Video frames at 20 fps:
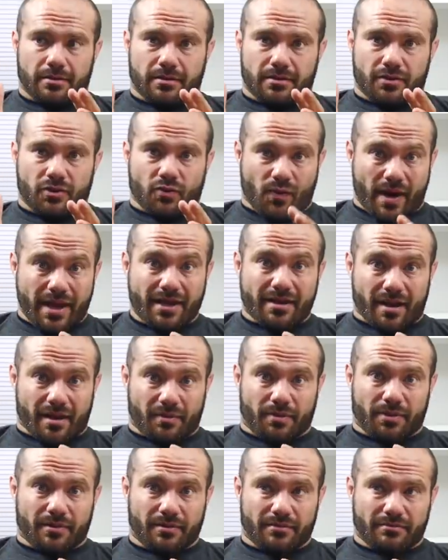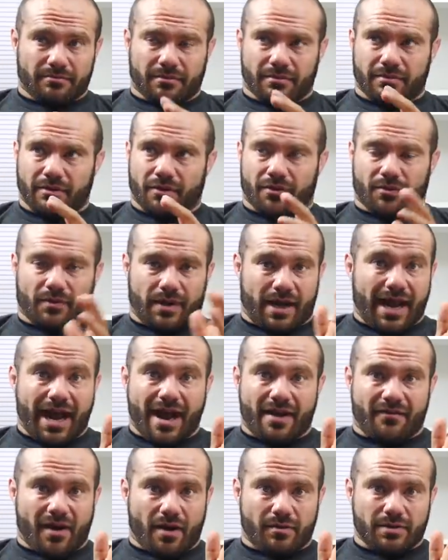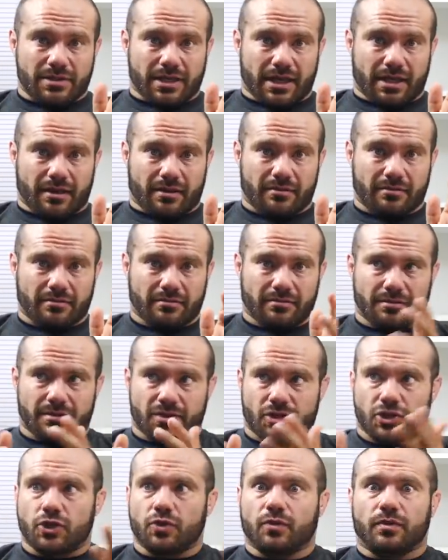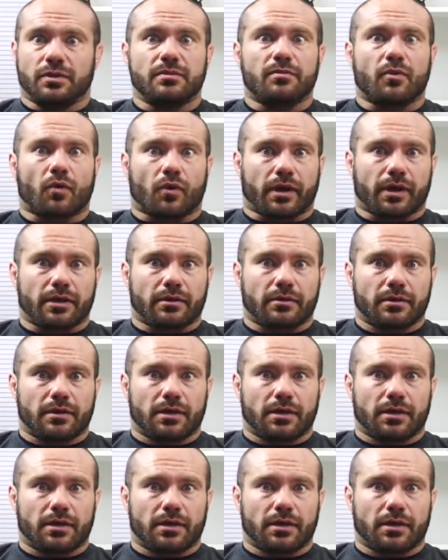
You wake up three and a half hours later. It's two in the morning.